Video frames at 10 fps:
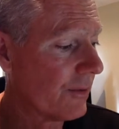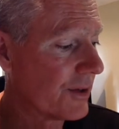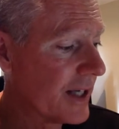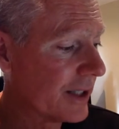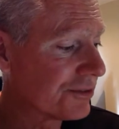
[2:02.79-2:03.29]

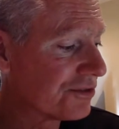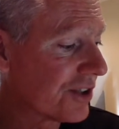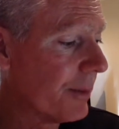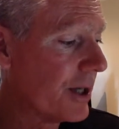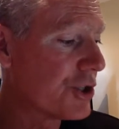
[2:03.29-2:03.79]
The Texas
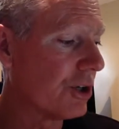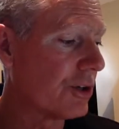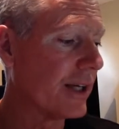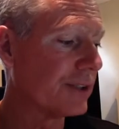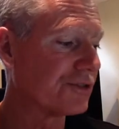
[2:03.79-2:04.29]
Commission
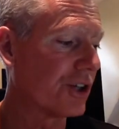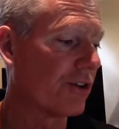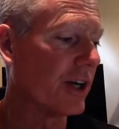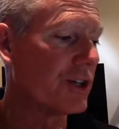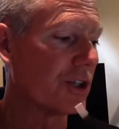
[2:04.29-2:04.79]
on Next
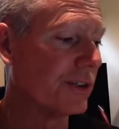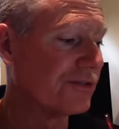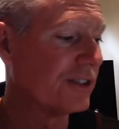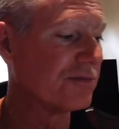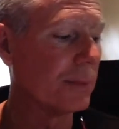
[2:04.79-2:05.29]
Generation
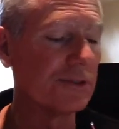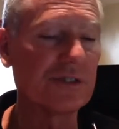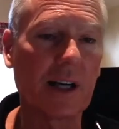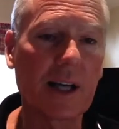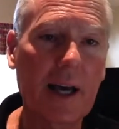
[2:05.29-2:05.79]

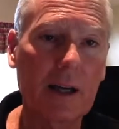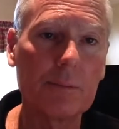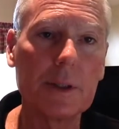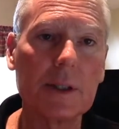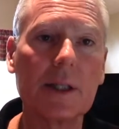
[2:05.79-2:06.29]
Assessments and
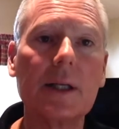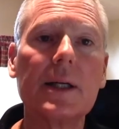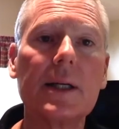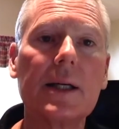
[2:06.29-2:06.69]
Accountability